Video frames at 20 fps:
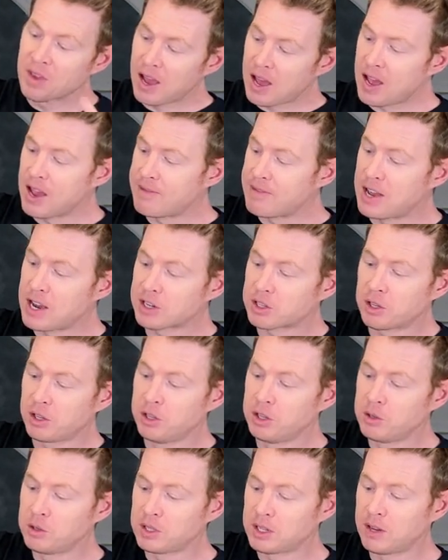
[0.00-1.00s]
I've
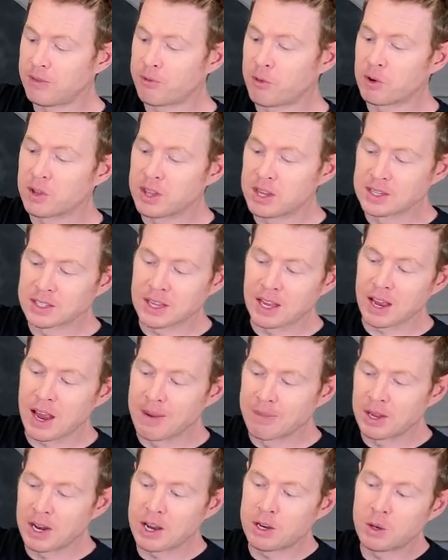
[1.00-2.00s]
actually used it for things like, I
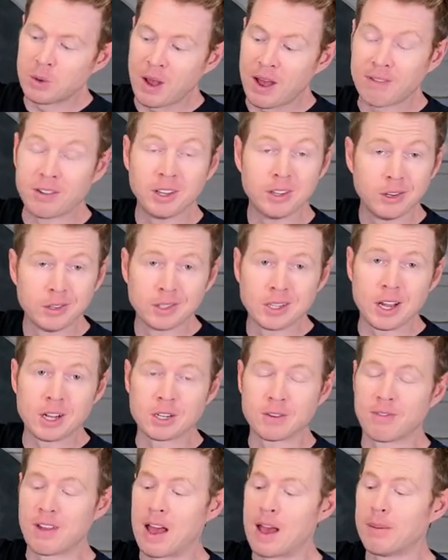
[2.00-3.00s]
mean, I do have a little
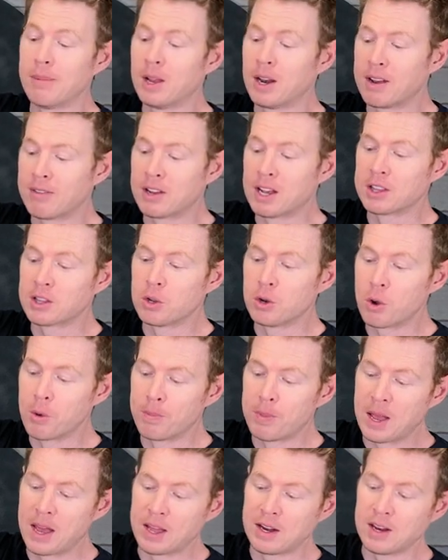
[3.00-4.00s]
touch of admin. I've got the
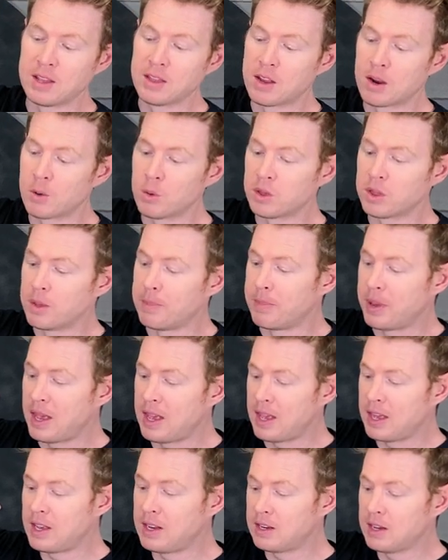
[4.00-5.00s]
notepad in there with the
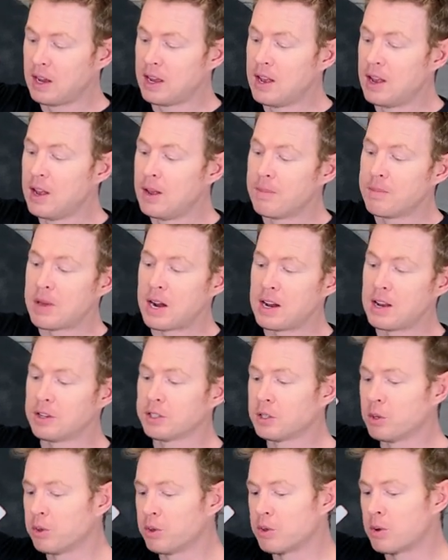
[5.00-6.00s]
pen. But I
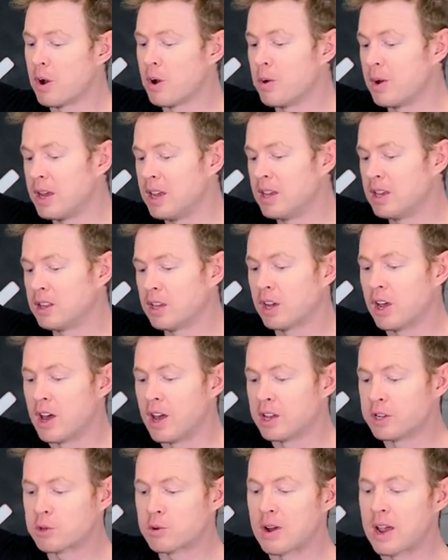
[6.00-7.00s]
also throw in the
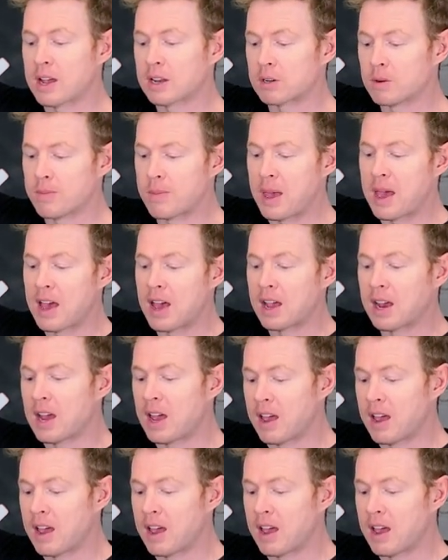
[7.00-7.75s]
contractor bag.